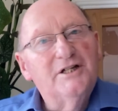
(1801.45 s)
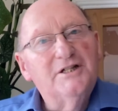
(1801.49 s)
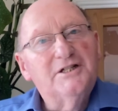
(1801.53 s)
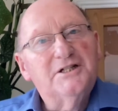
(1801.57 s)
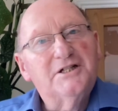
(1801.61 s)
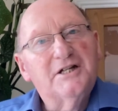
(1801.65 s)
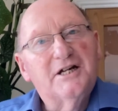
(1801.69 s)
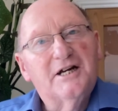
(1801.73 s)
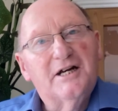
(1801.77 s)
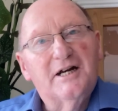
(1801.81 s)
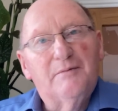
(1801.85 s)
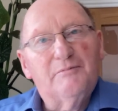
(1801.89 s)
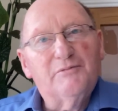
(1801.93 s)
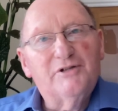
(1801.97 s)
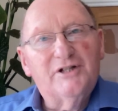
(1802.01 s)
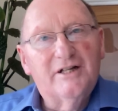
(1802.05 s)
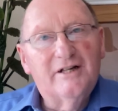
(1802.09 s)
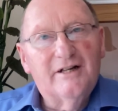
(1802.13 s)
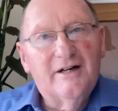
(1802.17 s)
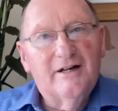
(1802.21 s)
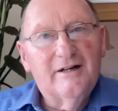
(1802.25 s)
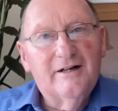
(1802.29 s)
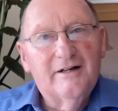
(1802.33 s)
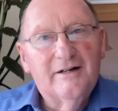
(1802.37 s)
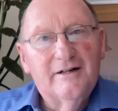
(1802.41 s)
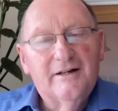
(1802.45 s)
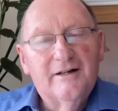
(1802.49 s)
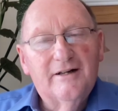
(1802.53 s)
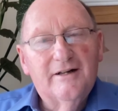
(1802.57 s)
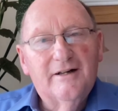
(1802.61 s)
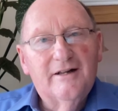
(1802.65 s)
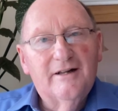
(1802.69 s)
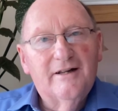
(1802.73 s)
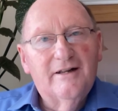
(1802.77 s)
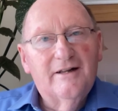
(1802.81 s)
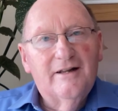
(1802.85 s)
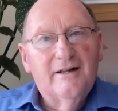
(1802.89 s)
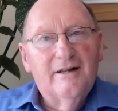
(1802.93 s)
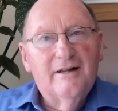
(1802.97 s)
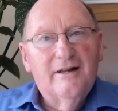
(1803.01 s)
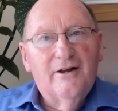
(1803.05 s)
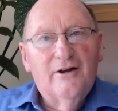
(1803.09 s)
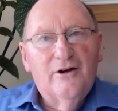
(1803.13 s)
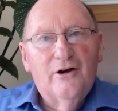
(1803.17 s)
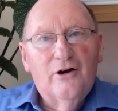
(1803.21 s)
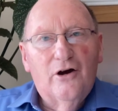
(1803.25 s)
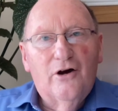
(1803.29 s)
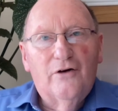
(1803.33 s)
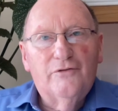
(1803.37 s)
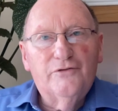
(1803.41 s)
scripture
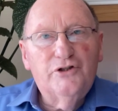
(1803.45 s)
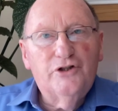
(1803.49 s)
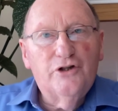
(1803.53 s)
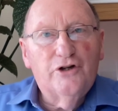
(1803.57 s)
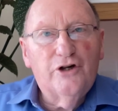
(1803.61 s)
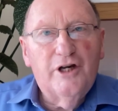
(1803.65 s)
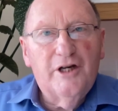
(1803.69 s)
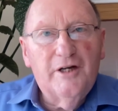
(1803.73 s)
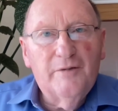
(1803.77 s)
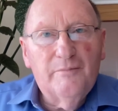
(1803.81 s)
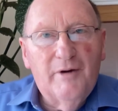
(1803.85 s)
of John the